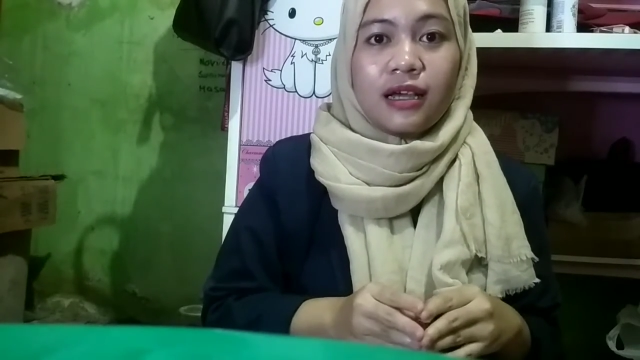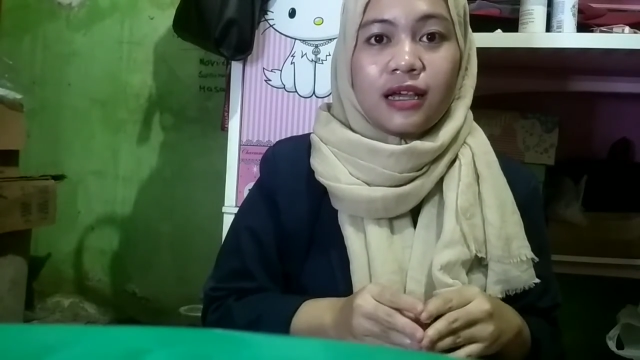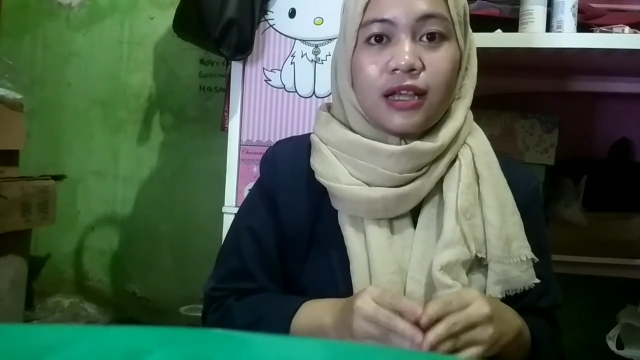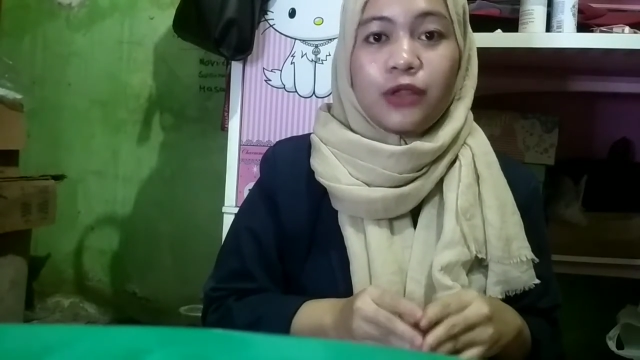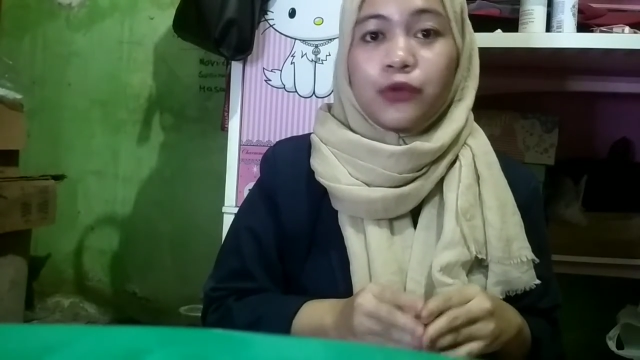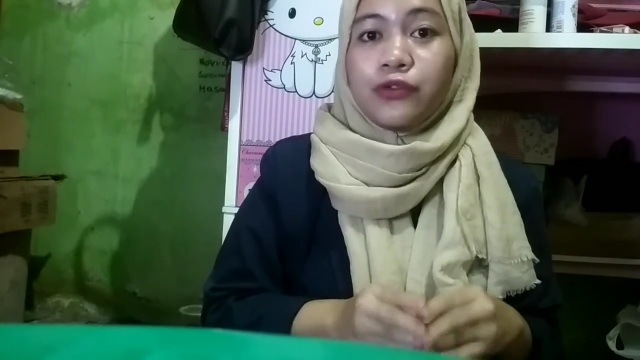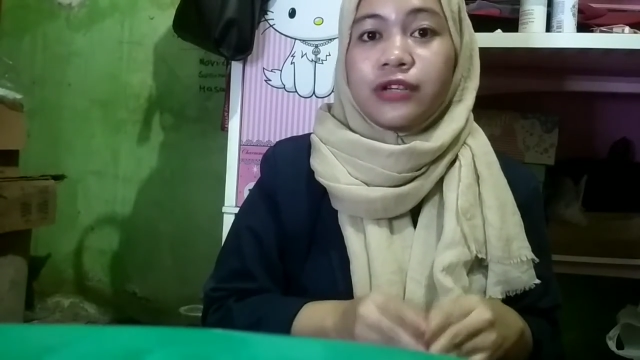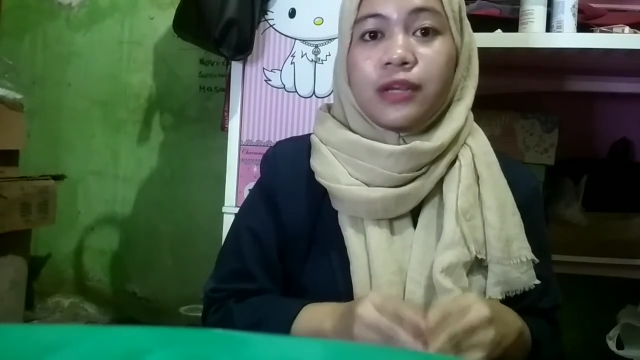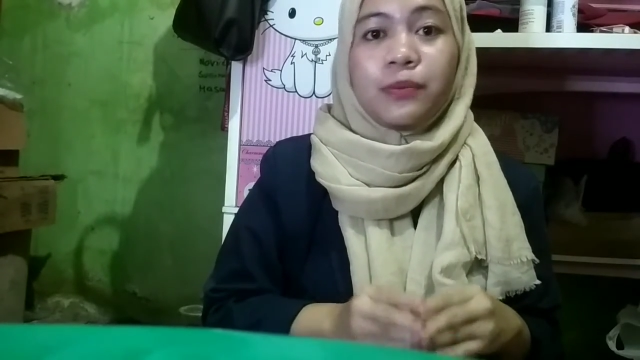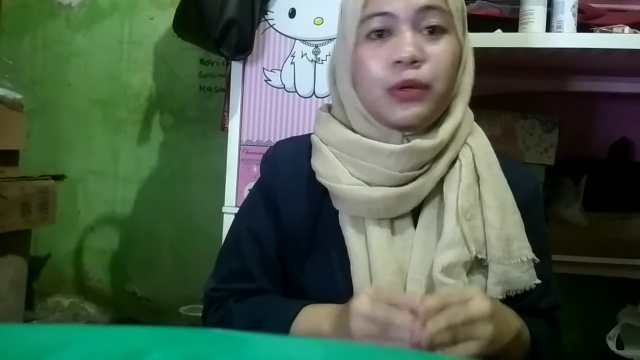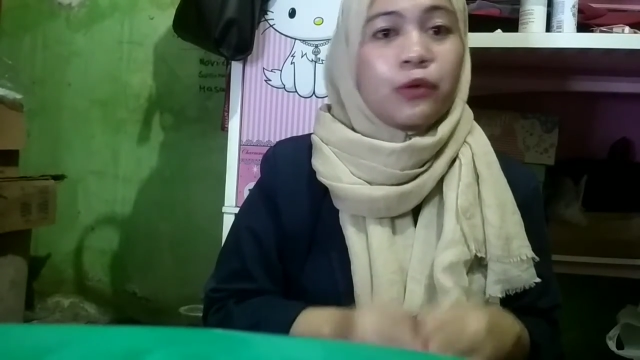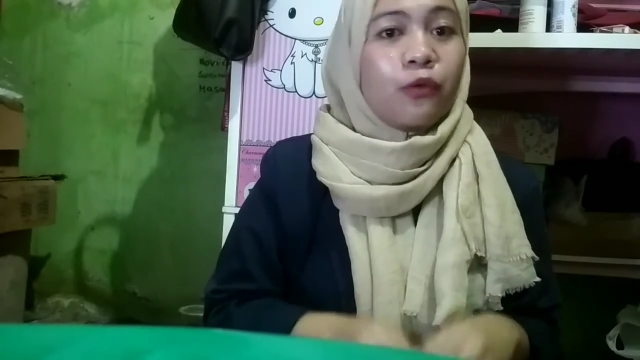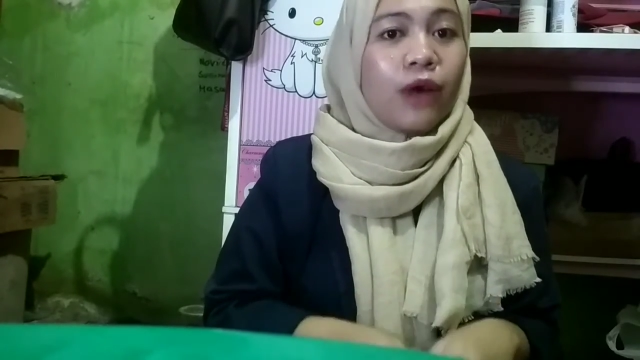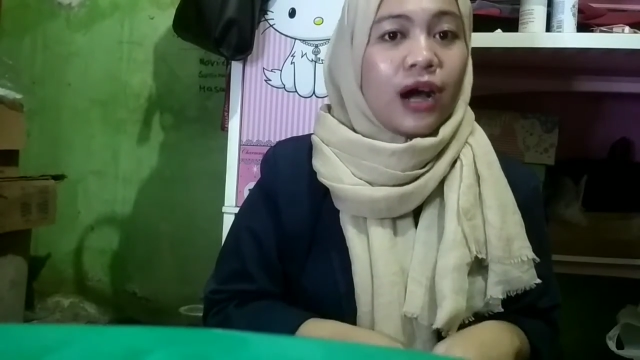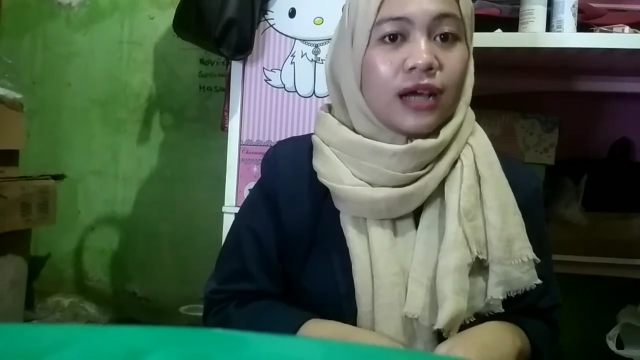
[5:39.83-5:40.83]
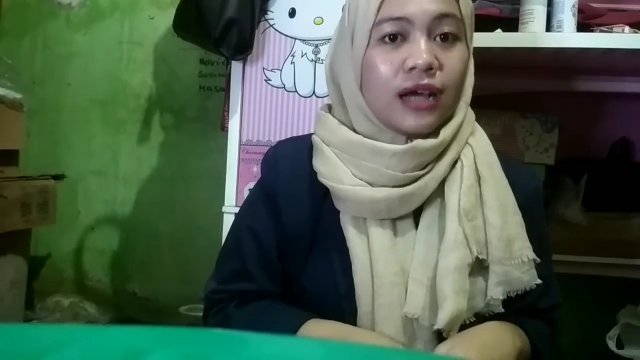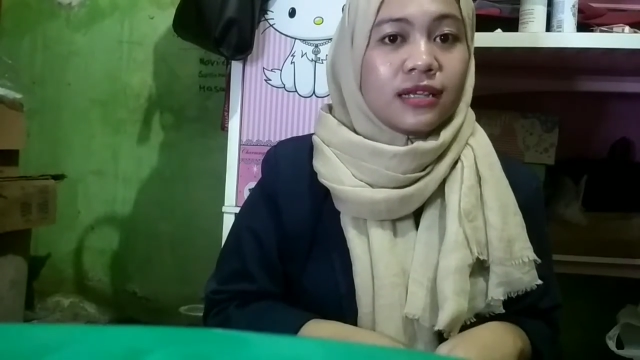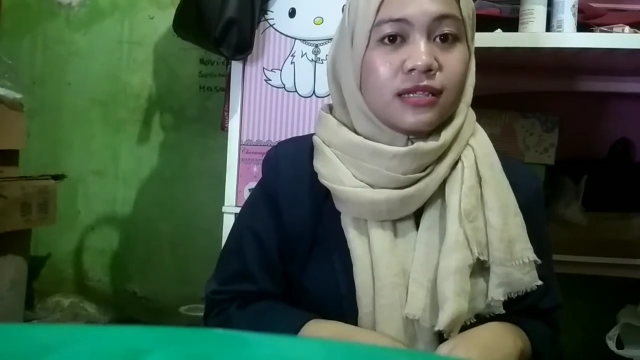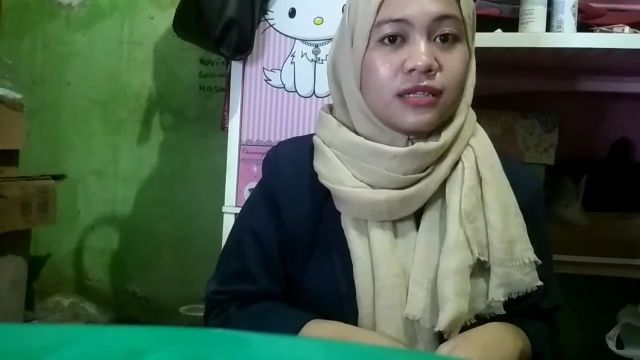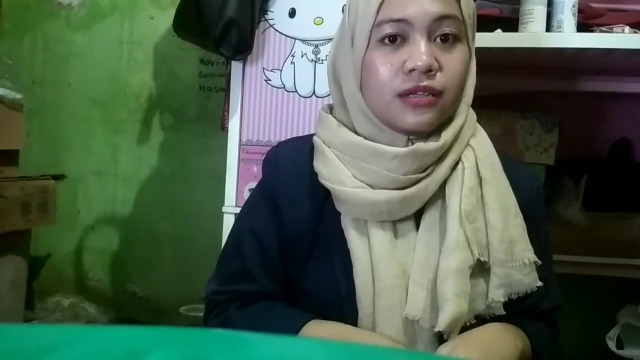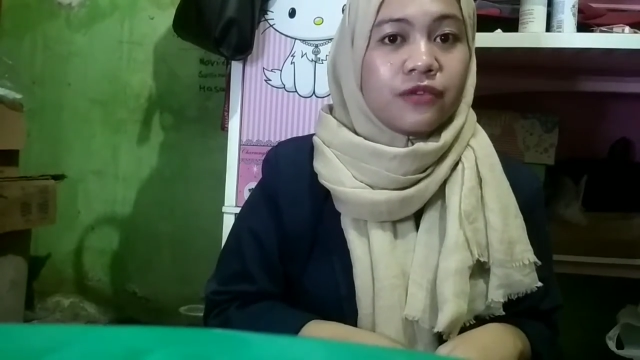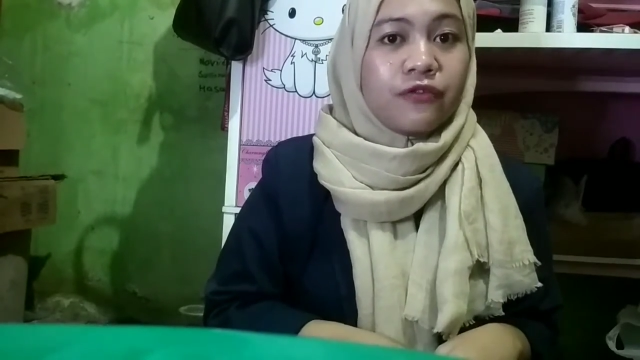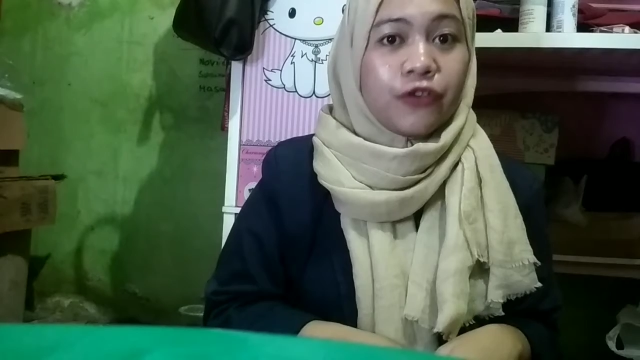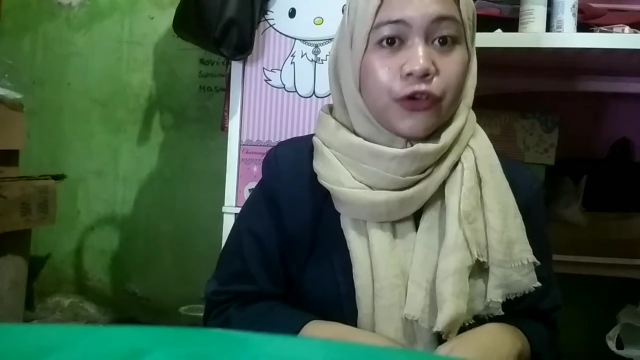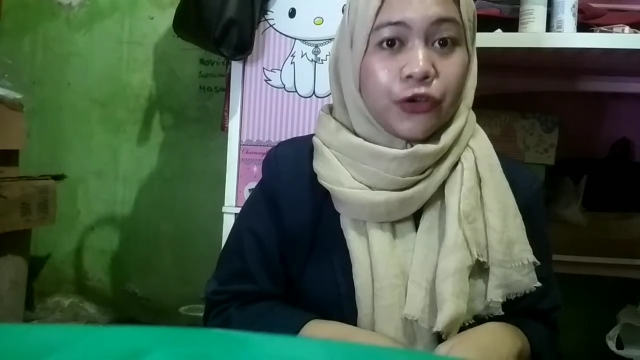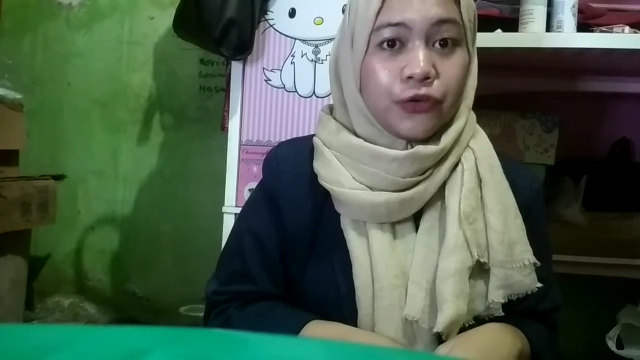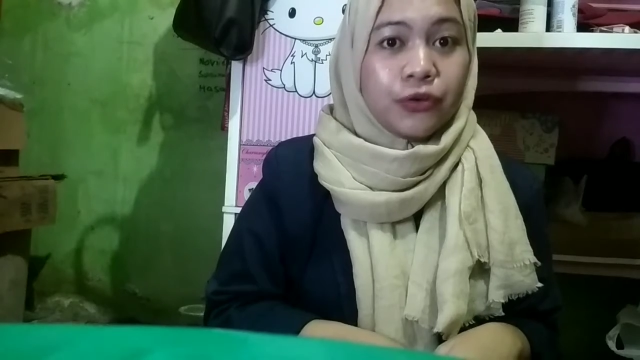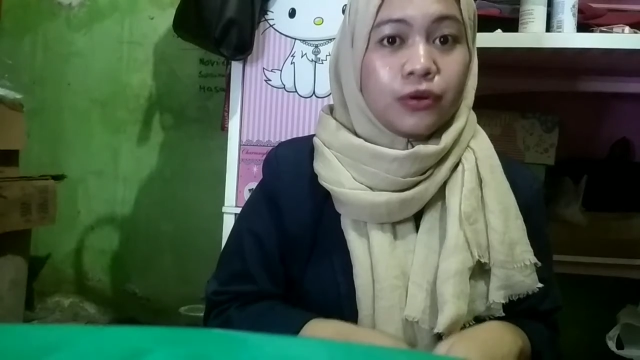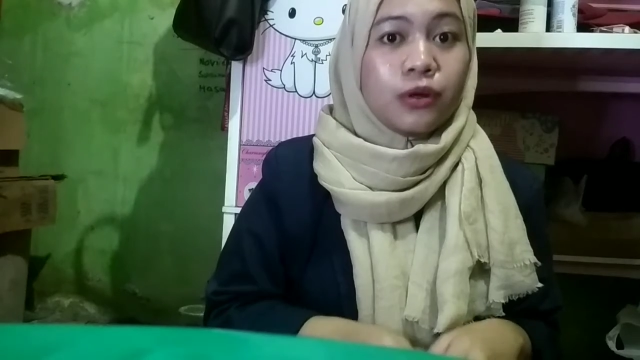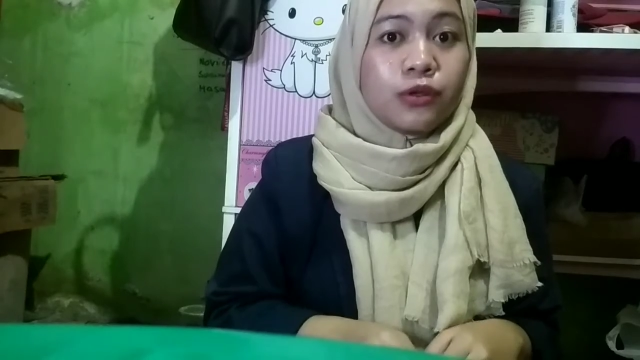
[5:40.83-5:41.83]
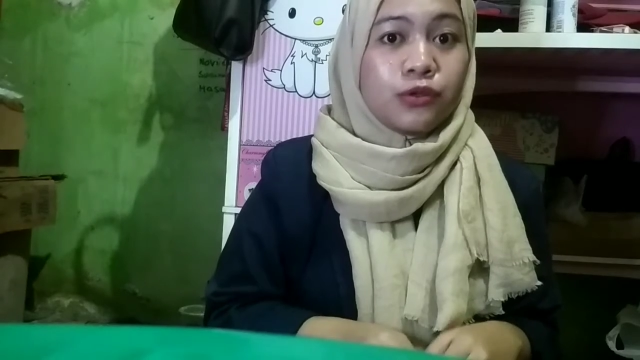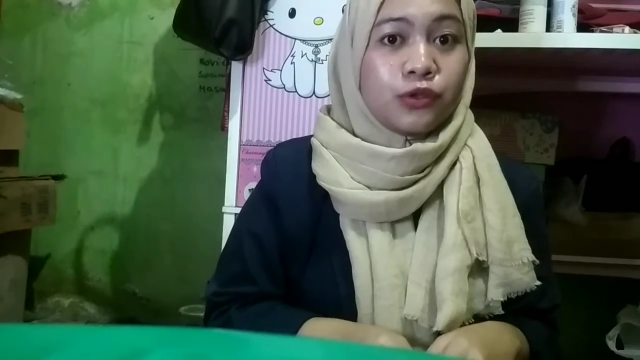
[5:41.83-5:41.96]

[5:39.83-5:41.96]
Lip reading: it wouldn't be wise for you